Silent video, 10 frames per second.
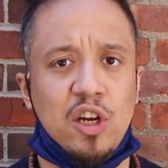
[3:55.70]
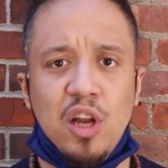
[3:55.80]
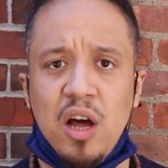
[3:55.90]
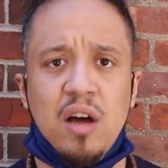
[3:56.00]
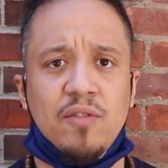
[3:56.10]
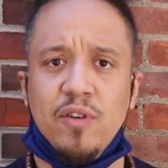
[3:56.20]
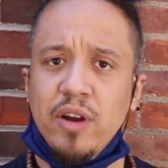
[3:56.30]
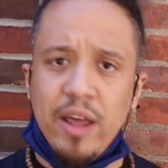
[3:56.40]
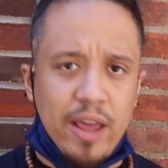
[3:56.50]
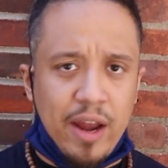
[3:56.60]

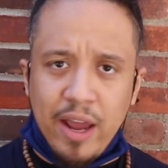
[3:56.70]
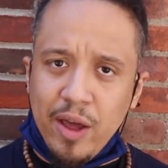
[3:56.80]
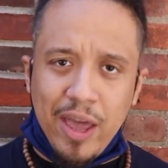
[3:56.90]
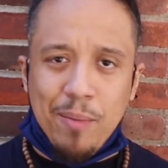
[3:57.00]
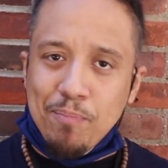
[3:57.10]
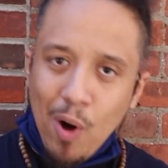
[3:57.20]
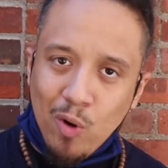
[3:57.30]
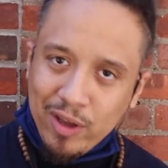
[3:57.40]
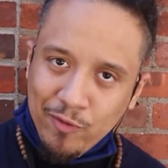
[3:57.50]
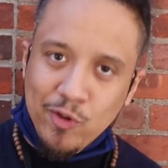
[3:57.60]
love in
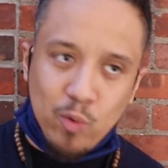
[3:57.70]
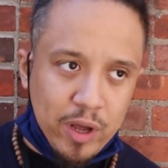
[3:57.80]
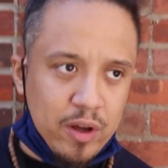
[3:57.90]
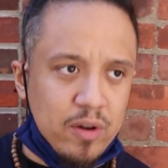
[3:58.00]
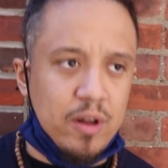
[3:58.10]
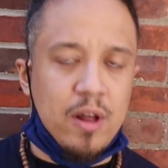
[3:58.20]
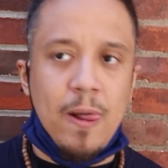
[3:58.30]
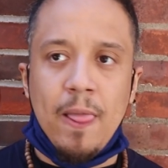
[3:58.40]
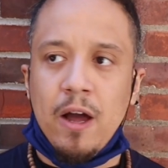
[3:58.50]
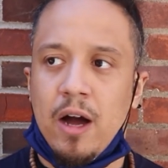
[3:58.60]
bulk, if you will,
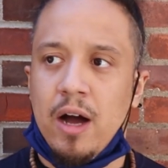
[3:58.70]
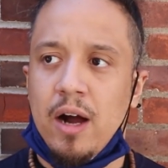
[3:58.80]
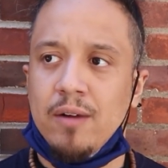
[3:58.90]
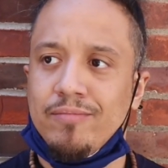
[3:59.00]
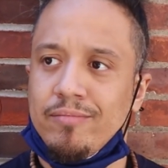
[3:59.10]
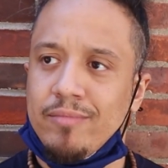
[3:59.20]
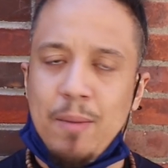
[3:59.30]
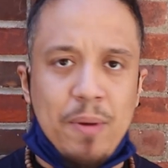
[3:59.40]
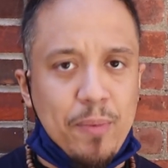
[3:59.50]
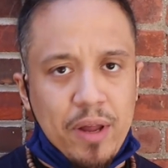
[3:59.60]

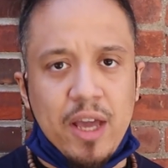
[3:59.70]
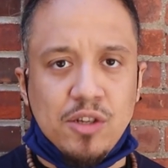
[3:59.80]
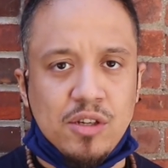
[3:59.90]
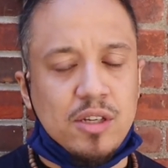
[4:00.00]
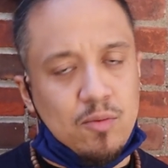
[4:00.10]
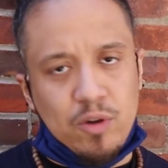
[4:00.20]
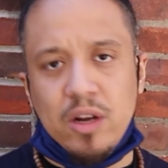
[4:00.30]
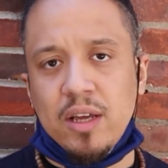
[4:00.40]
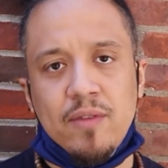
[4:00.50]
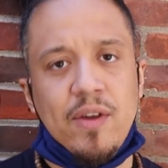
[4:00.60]
and people are interested, we're
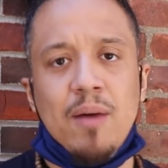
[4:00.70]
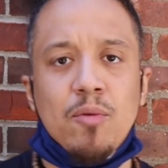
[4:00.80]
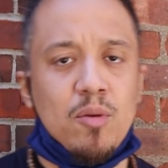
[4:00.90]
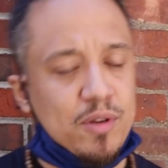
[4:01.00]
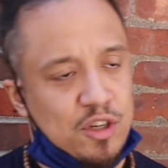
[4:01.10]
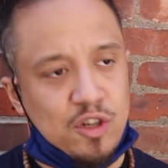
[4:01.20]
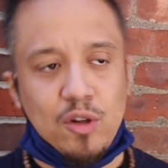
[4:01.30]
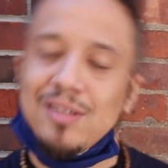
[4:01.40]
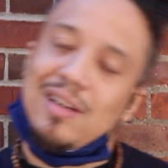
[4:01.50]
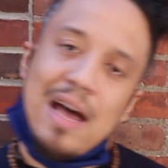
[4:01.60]
gonna give y'all more. But just
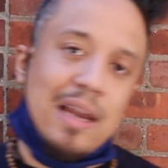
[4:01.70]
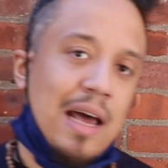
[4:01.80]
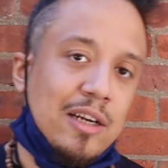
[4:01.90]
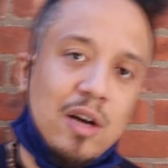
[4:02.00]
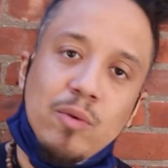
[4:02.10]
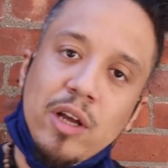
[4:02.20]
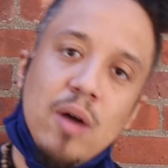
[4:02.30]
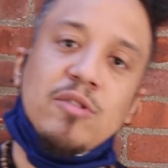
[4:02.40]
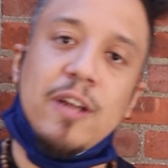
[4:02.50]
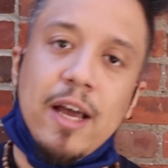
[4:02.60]
know there's a lot lined up when it
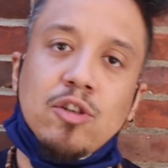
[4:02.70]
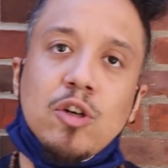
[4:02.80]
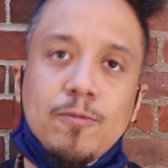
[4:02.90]
comes to that. So